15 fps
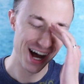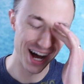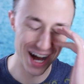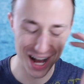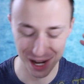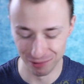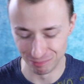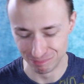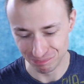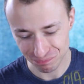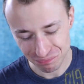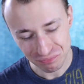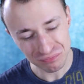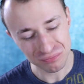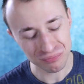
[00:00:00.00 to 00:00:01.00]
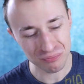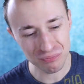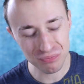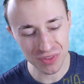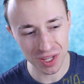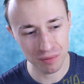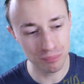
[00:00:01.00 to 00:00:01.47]

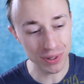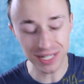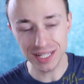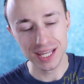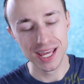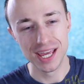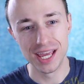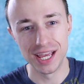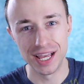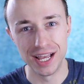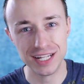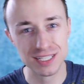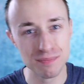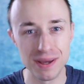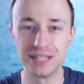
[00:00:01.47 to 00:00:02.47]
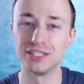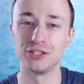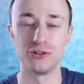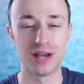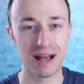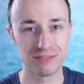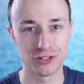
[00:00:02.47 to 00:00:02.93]
But it's amazing.
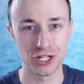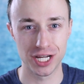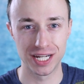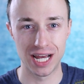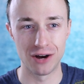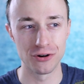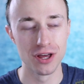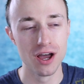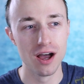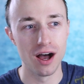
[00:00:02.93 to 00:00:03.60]
You have to check it out.